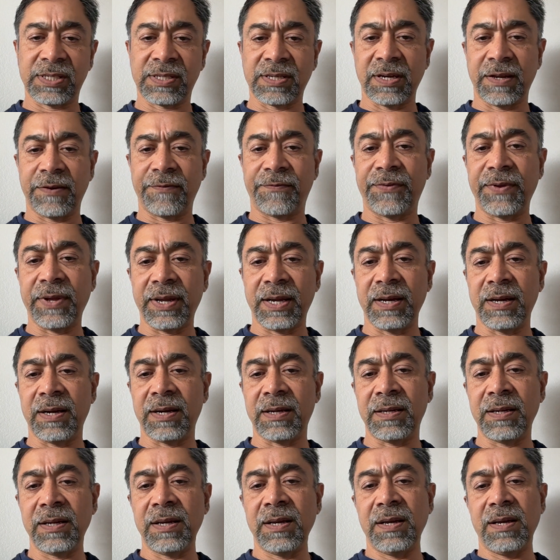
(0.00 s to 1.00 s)

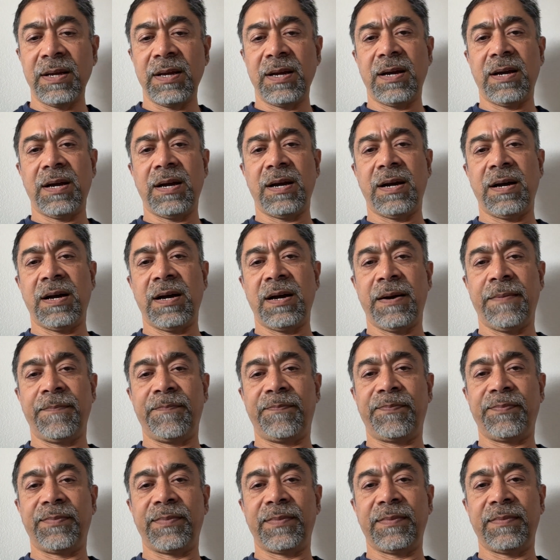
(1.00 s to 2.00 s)
configured
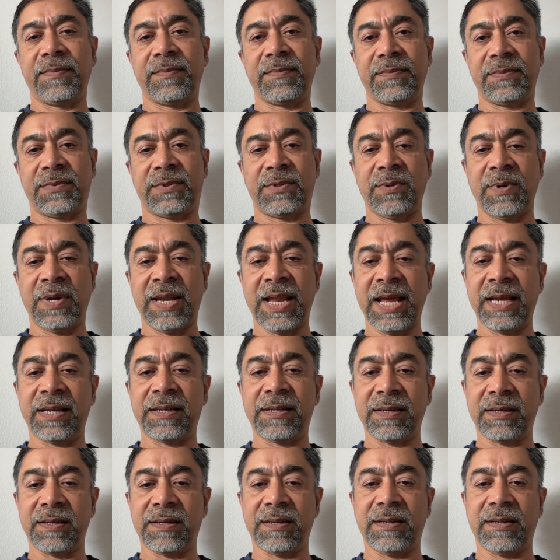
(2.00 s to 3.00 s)
to let